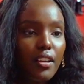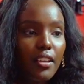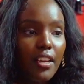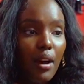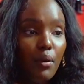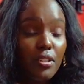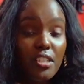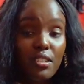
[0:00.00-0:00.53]

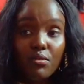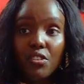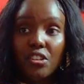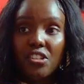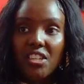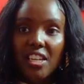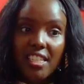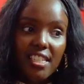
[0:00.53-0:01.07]
Yeah, which is very
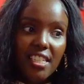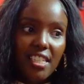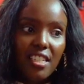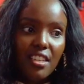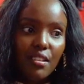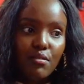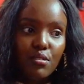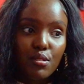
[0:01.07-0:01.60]

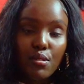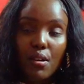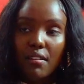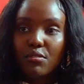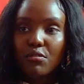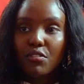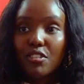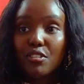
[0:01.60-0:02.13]
sensitive. So you
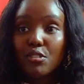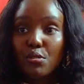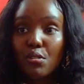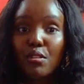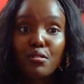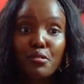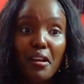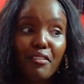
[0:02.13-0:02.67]
have to be, you
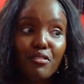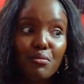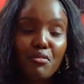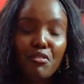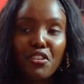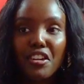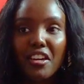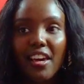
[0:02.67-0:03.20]
also have to be
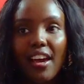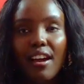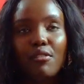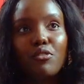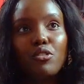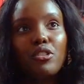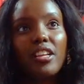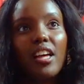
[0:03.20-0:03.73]
very
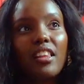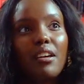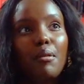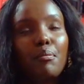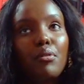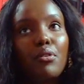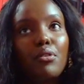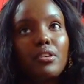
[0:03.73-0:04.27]
careful. The other
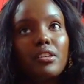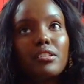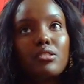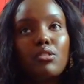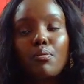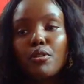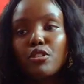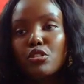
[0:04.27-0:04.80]
pro is
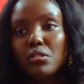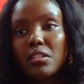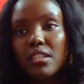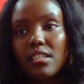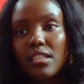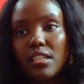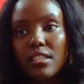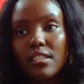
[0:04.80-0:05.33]

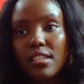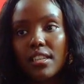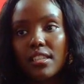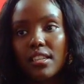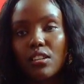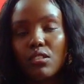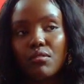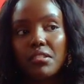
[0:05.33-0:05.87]
opportunities. At
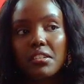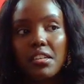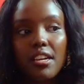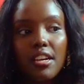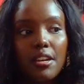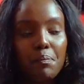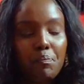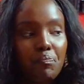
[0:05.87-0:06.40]
the end of the
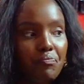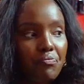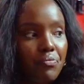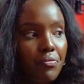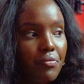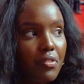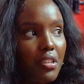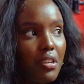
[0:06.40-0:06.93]
day,
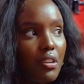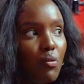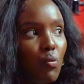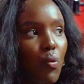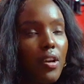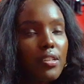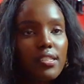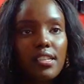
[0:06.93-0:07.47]

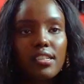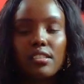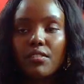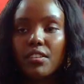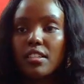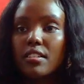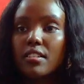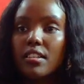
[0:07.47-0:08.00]
worst case,
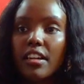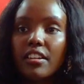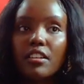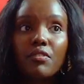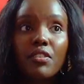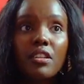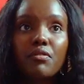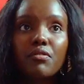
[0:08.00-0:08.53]
even this
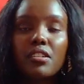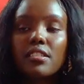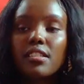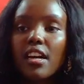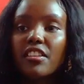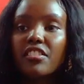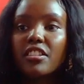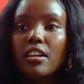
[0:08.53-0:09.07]
even if this
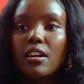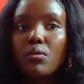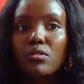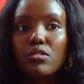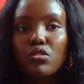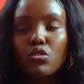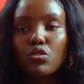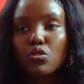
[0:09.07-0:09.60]
career
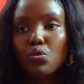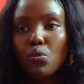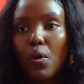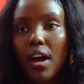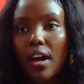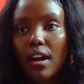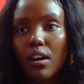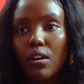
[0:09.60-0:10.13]
was not to
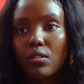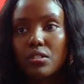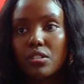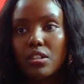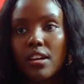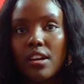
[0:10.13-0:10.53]
work out,